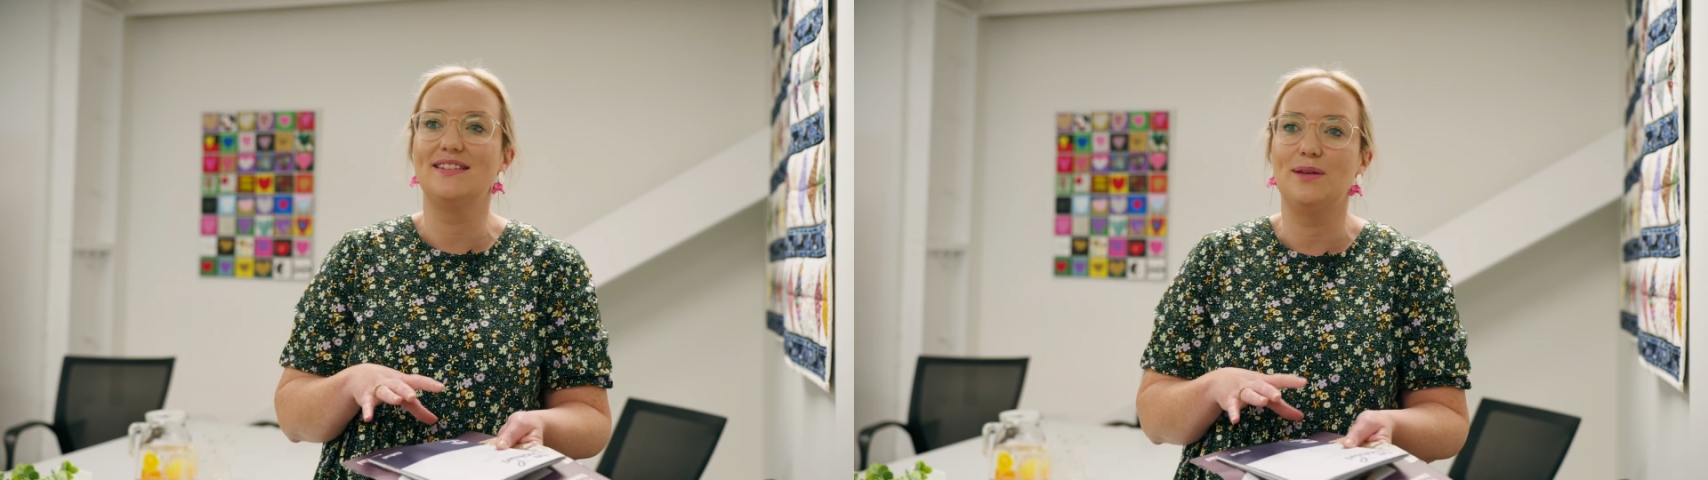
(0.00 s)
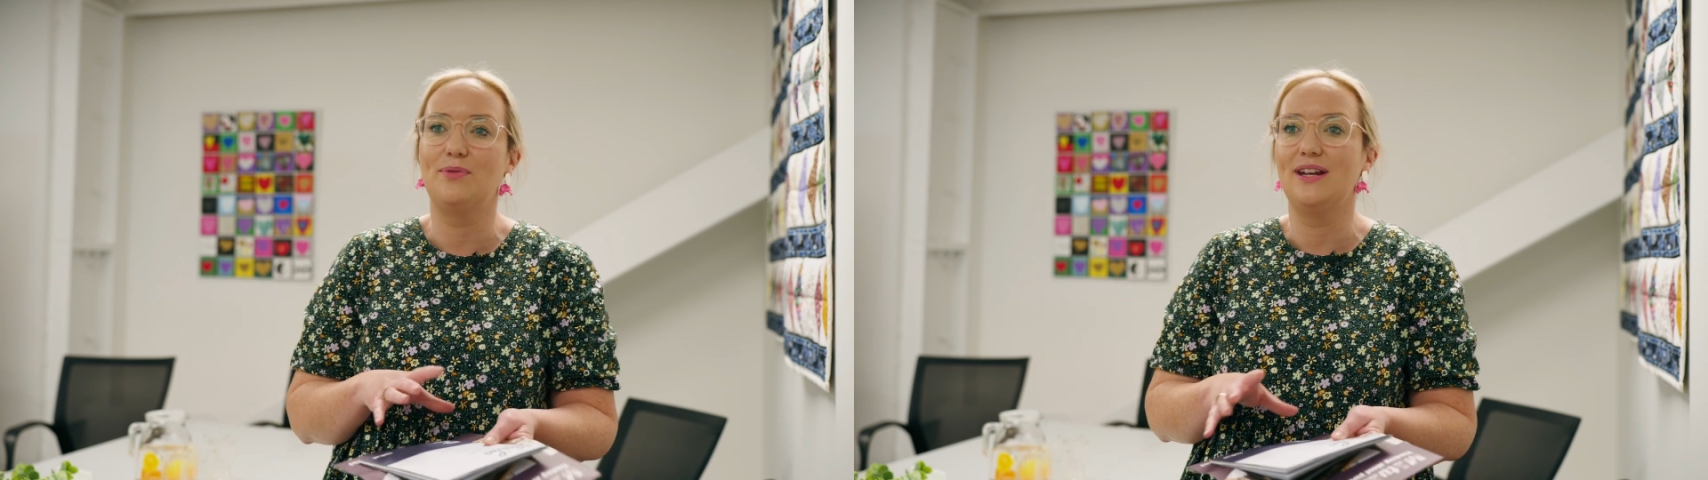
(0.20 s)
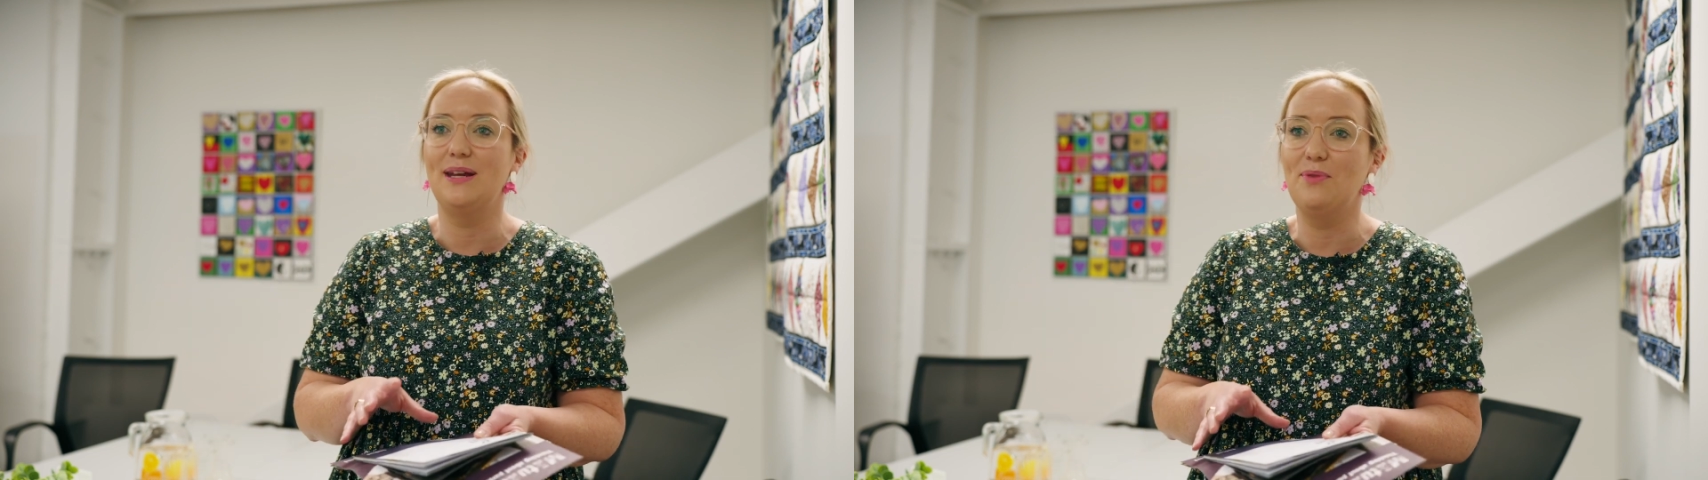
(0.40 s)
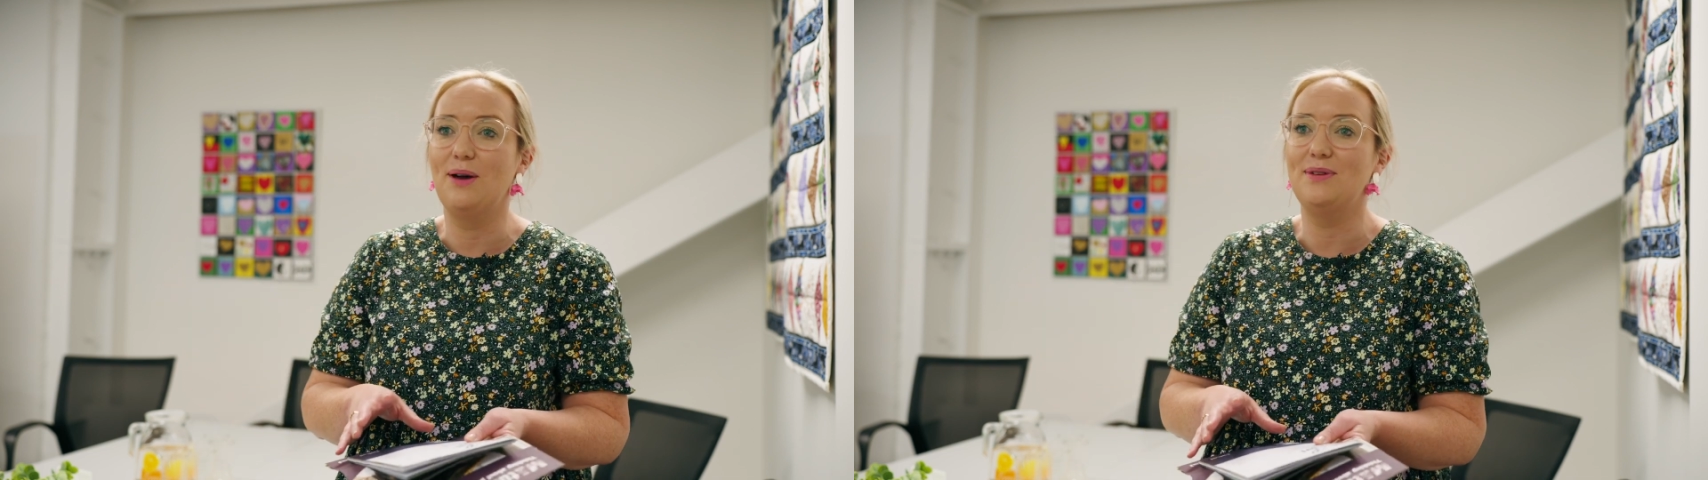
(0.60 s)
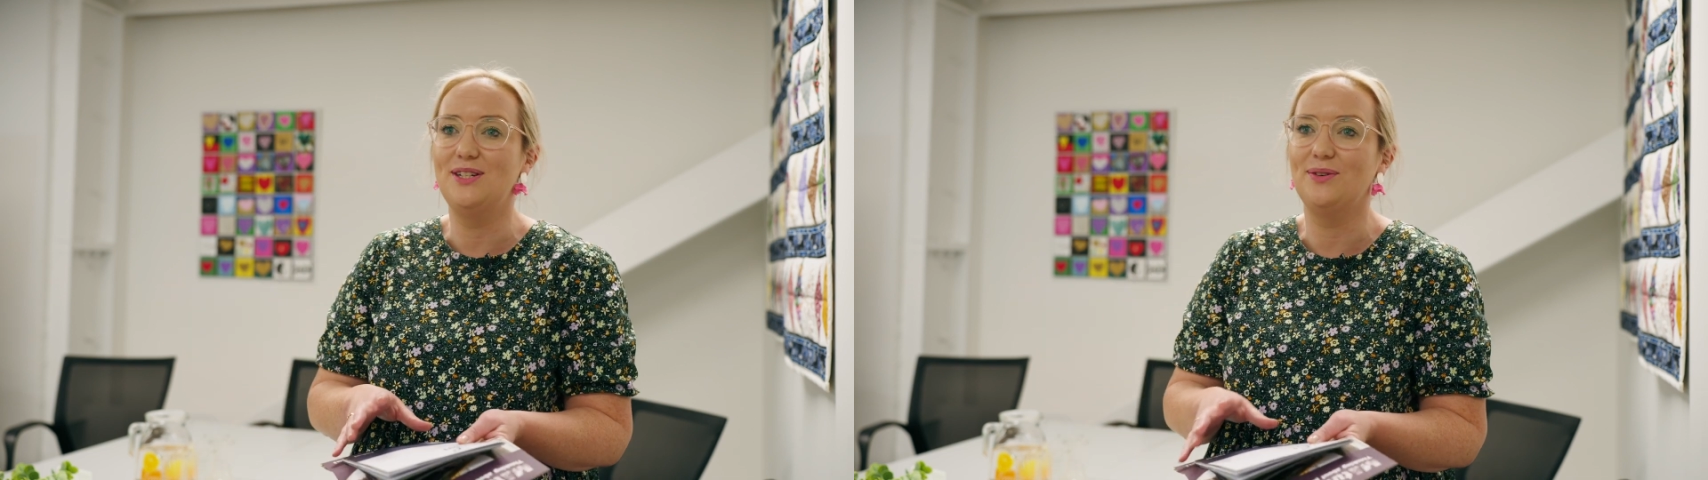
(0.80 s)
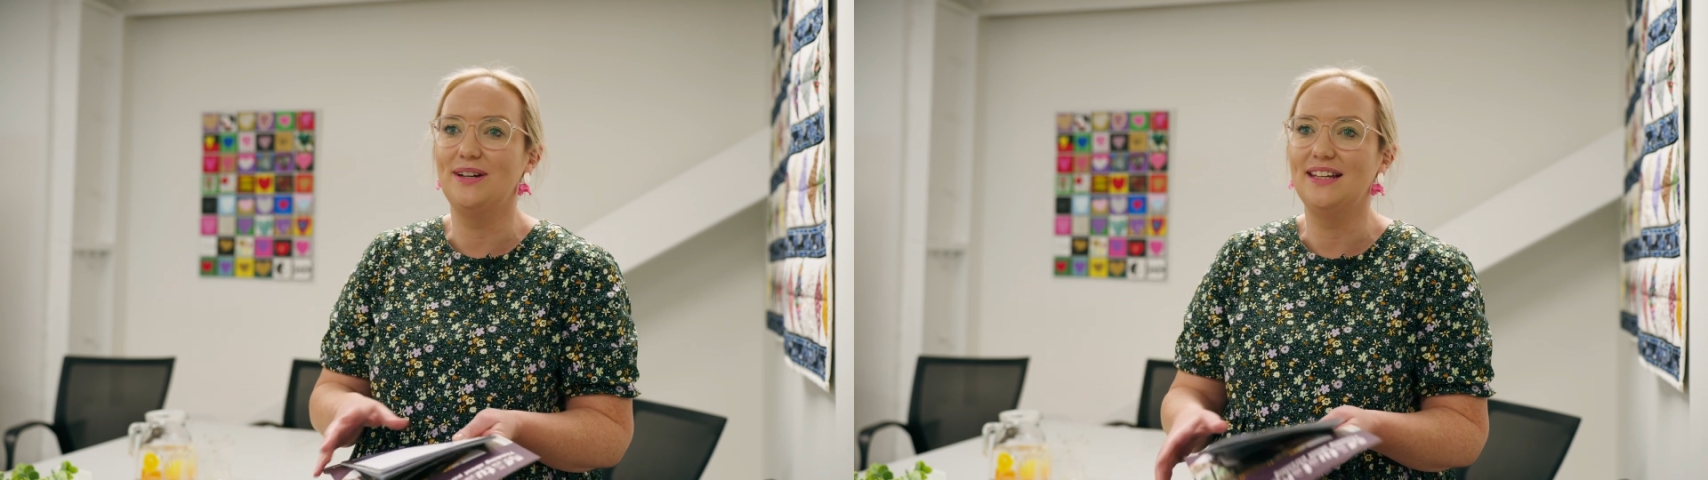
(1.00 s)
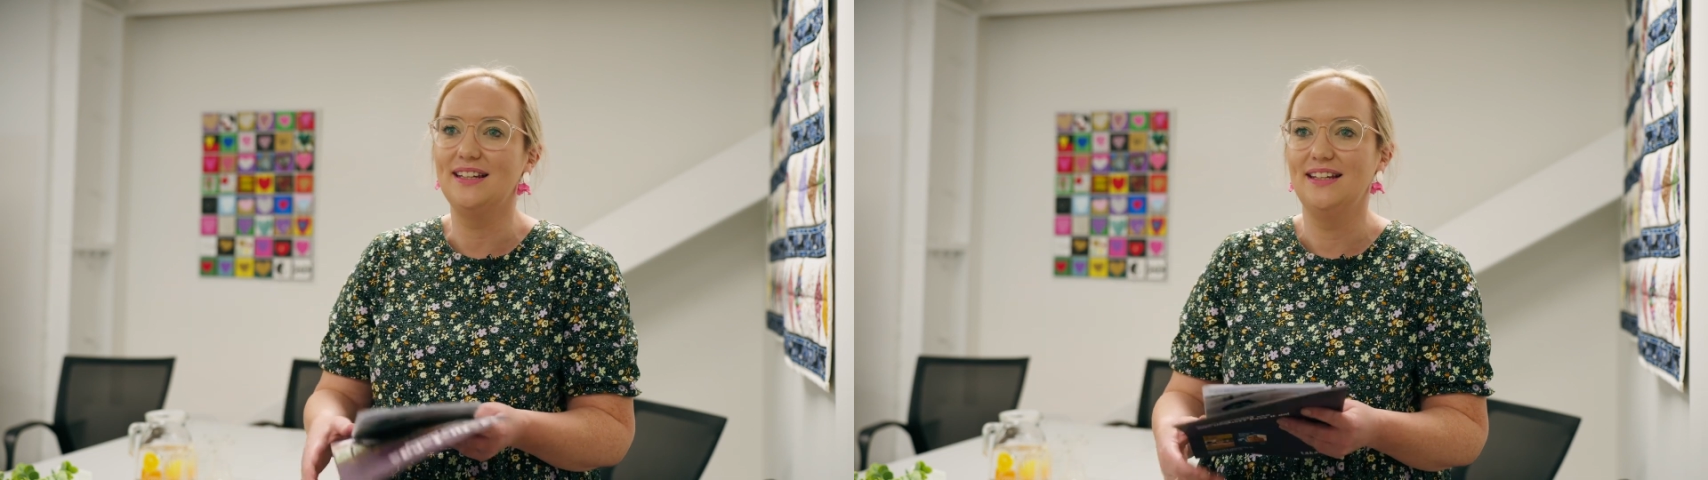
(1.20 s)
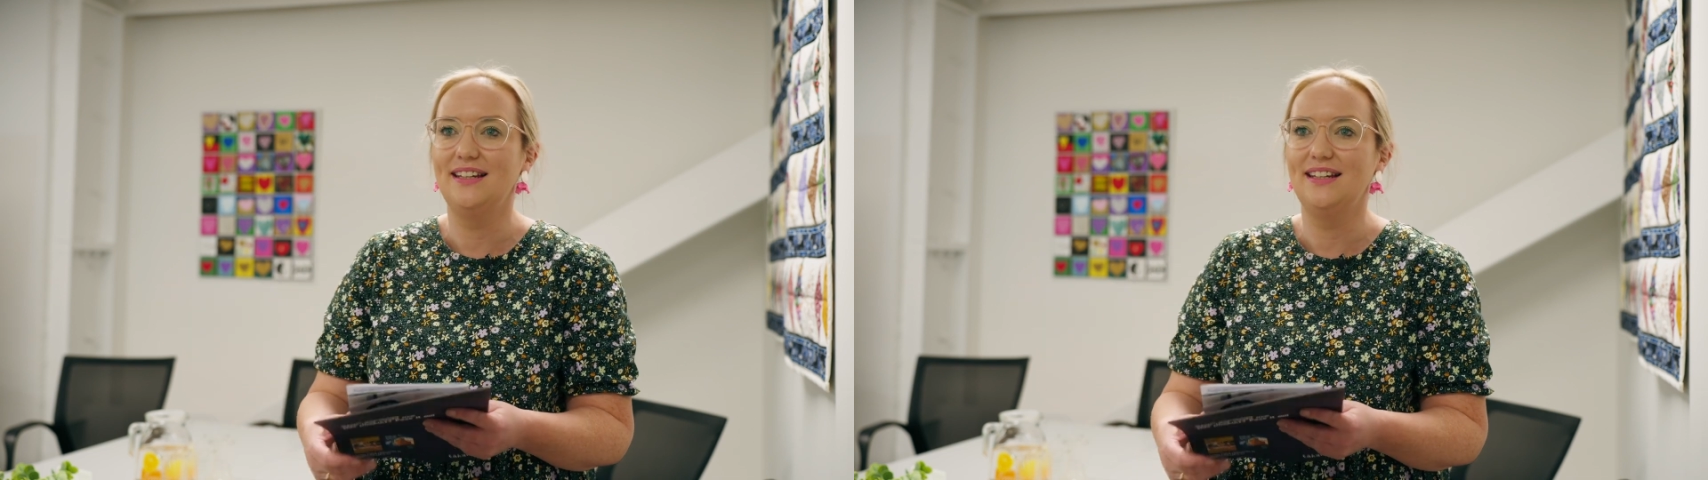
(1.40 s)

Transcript: tamariki might be doing